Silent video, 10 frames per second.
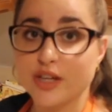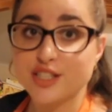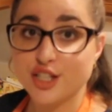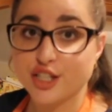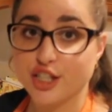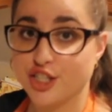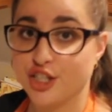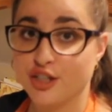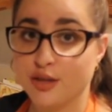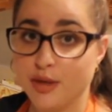Once they're cooked,
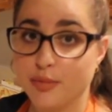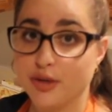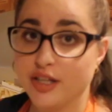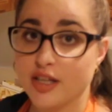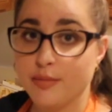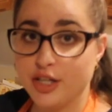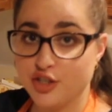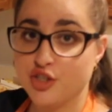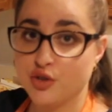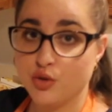you're gonna be putting them
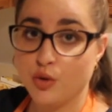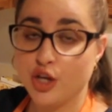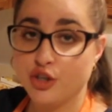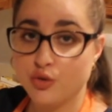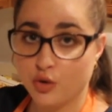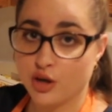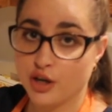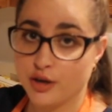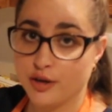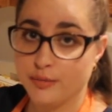into your